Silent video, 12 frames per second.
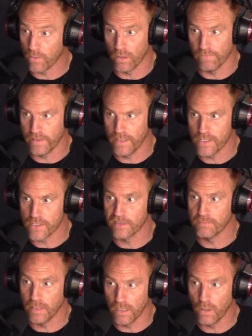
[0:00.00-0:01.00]
qualifications.
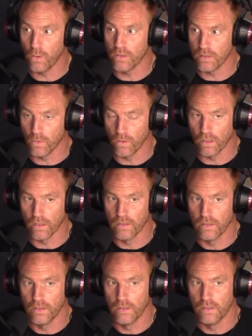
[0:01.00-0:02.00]
below them all.
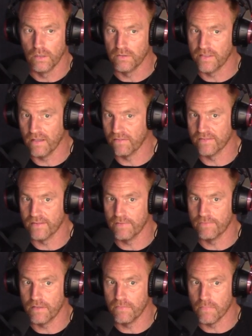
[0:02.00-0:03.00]
It was health and
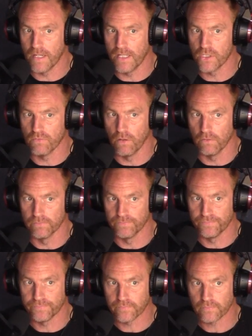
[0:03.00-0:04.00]
safety manager role.
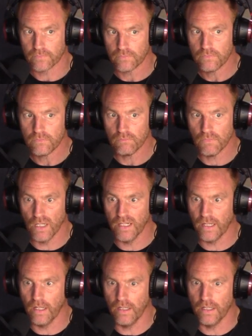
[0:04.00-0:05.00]
Yeah
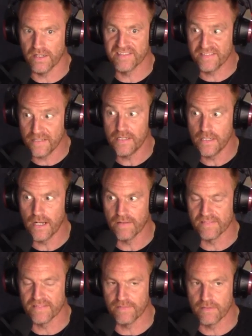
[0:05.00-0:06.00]
a, a senior health
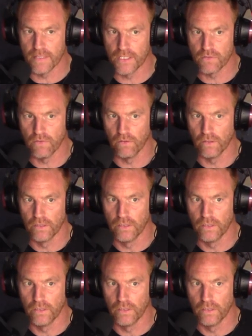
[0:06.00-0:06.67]
and safety manager role.